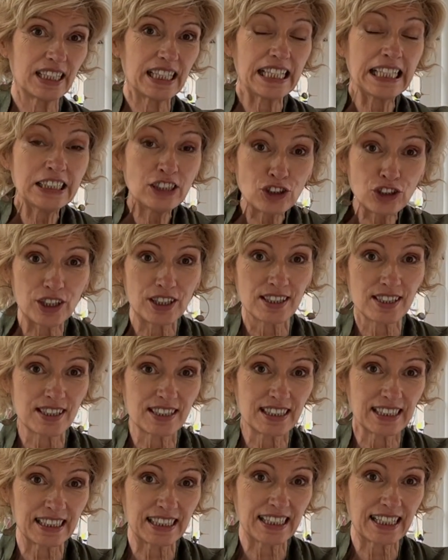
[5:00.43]

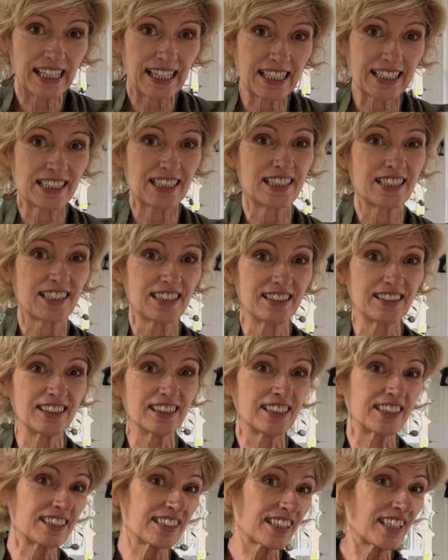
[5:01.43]
interesting
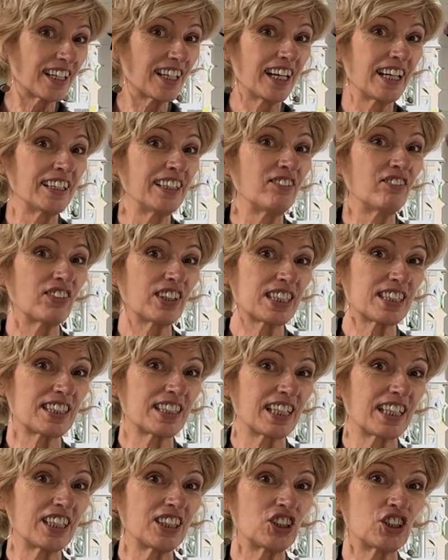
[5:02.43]
exercise and
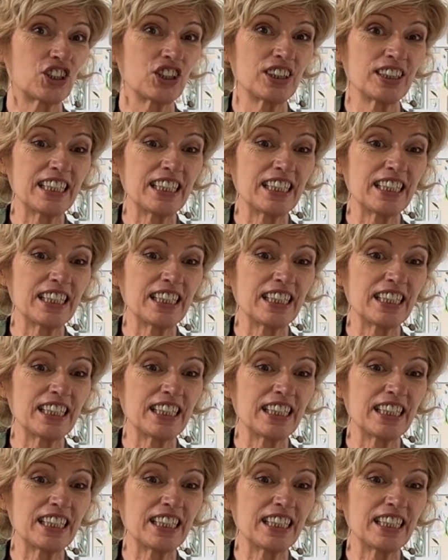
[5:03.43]
investigation